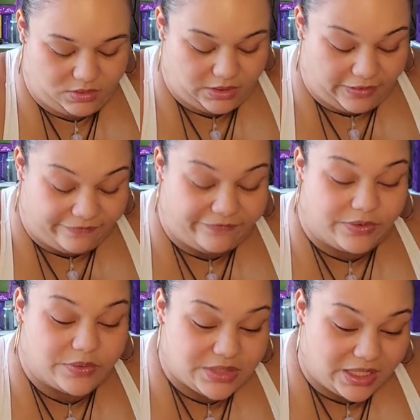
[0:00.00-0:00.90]
it
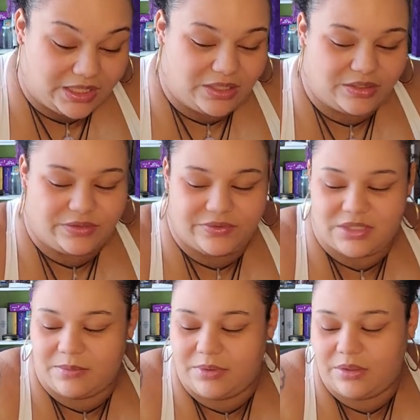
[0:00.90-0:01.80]
feels like years for
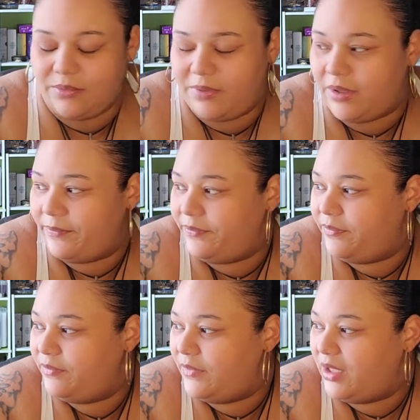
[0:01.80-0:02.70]
some of you, but
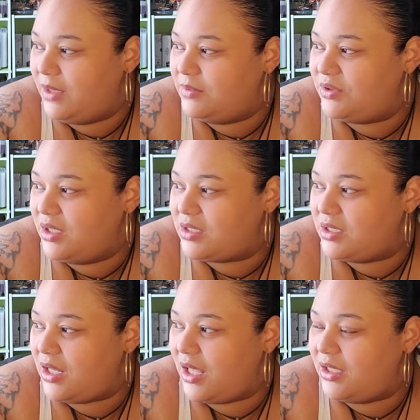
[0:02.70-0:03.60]
they keep stressing
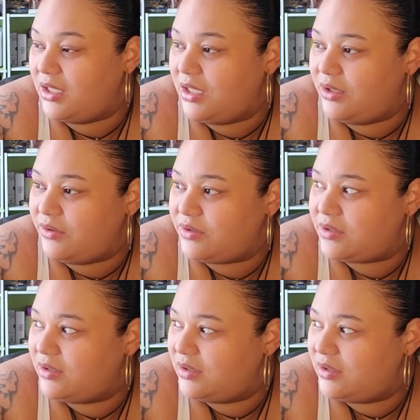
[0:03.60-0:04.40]
that years.